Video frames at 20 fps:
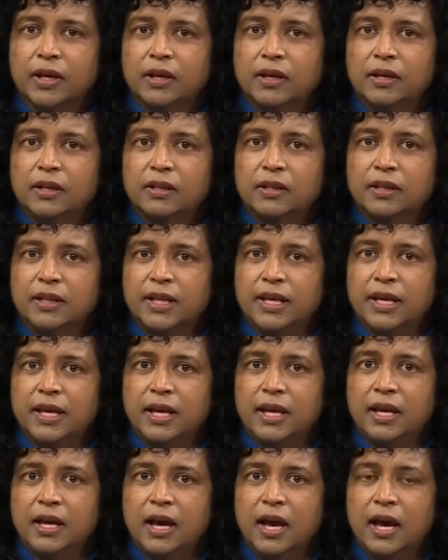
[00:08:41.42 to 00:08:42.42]

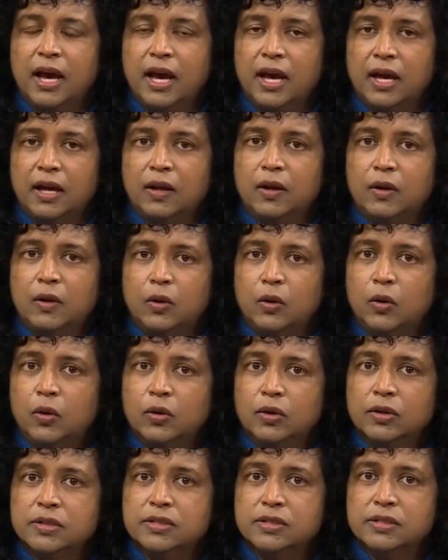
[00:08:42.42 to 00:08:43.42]
There are
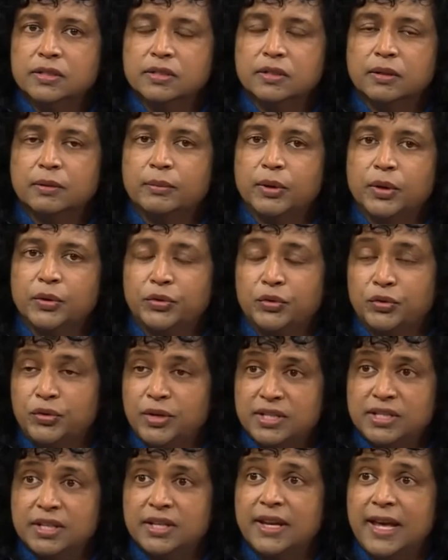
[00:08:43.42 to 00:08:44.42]
laws, both
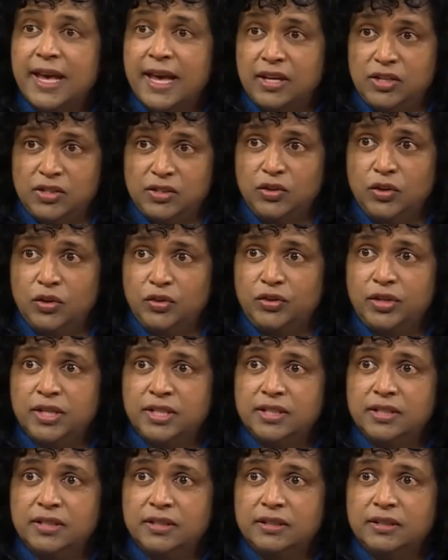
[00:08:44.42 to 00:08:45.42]
written and
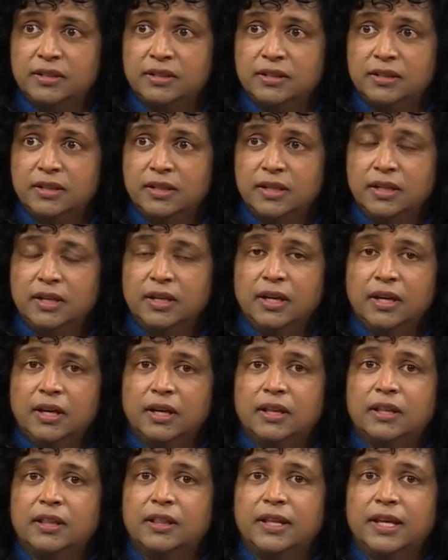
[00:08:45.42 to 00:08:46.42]
non-written.
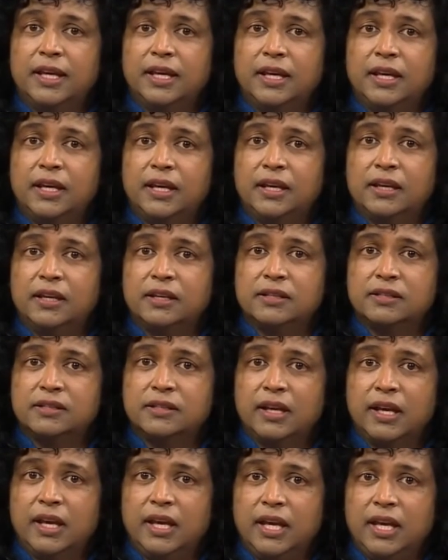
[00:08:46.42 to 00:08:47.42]
There
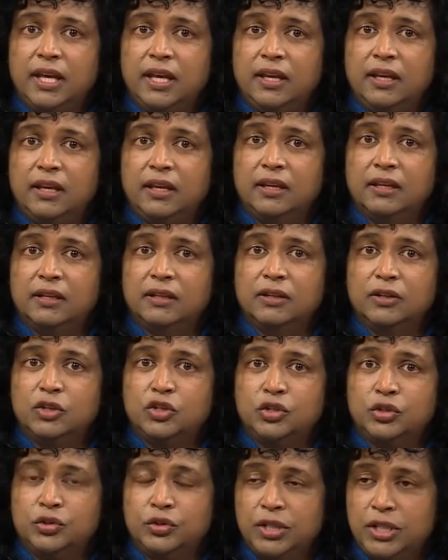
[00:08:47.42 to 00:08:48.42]
is a
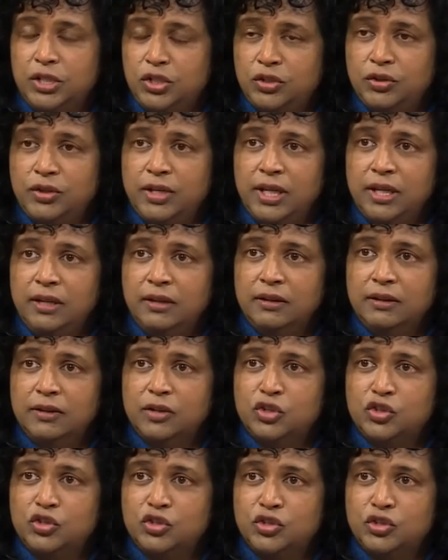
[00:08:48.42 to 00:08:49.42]
judiciary
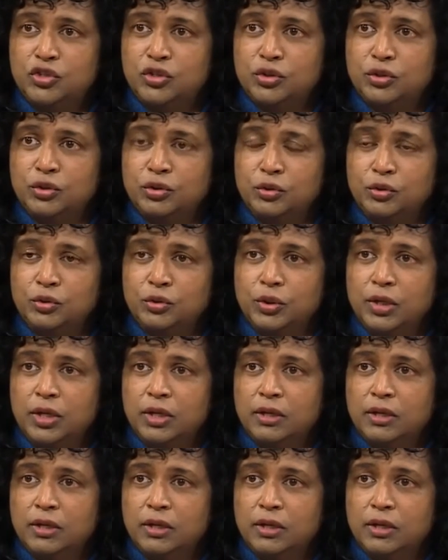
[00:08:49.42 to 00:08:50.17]
to